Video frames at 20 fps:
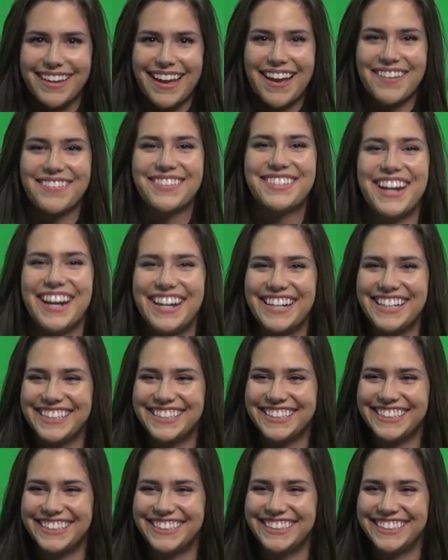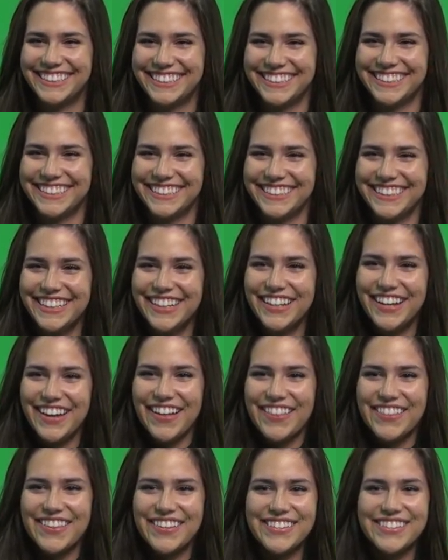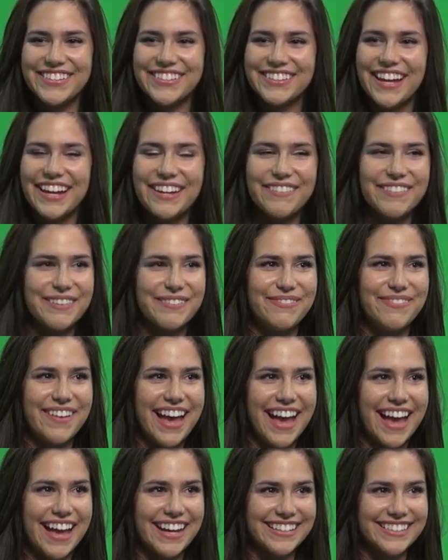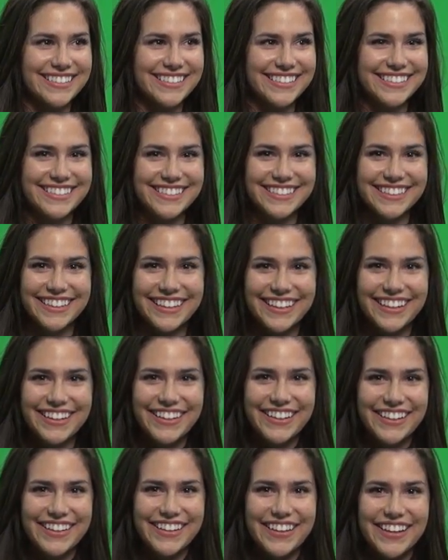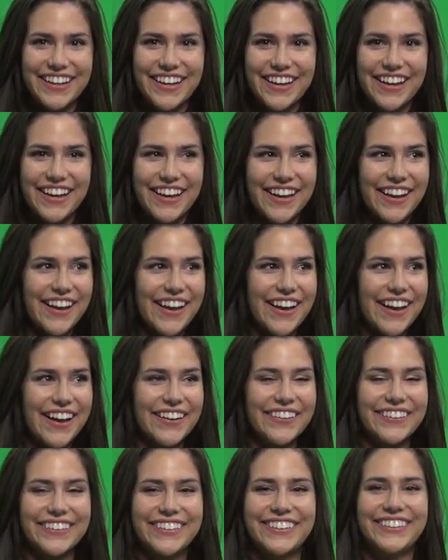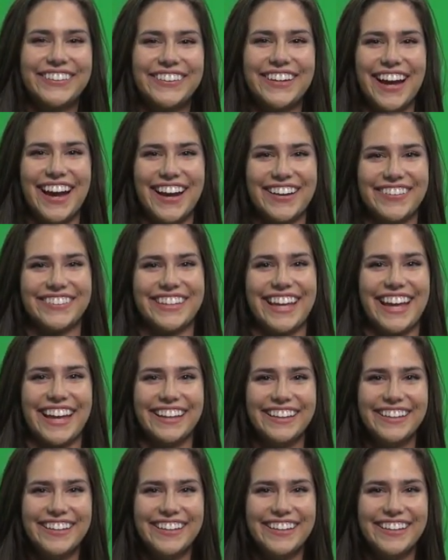I'm trying to... Those are a lot of the facts. That's how you close it. We'll figure it out. Oh, crap. That's